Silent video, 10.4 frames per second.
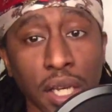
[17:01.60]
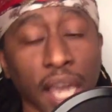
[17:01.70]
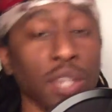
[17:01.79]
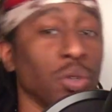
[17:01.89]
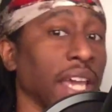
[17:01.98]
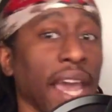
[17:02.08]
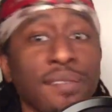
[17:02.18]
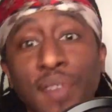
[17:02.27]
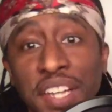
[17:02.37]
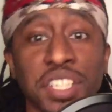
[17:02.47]
And you
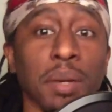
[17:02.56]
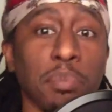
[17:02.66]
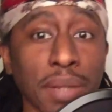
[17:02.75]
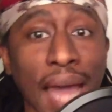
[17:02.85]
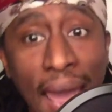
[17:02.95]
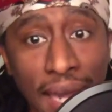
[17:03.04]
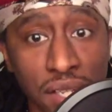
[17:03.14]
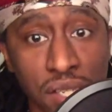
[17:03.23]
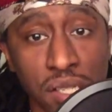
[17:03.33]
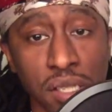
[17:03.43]
can't vet your
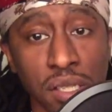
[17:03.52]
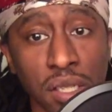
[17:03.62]
blacks.